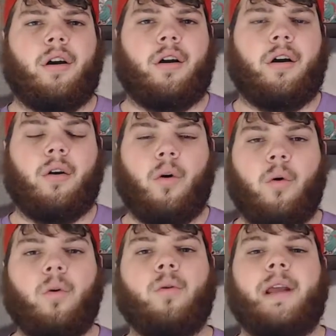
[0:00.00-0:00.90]
are
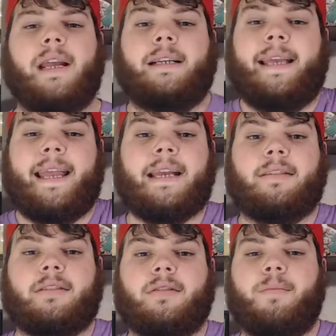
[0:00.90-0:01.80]
old and
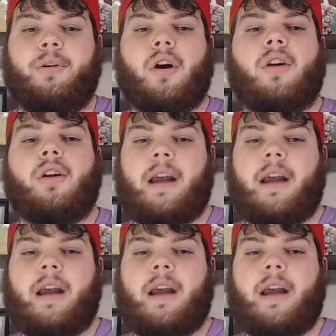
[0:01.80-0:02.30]
can't put on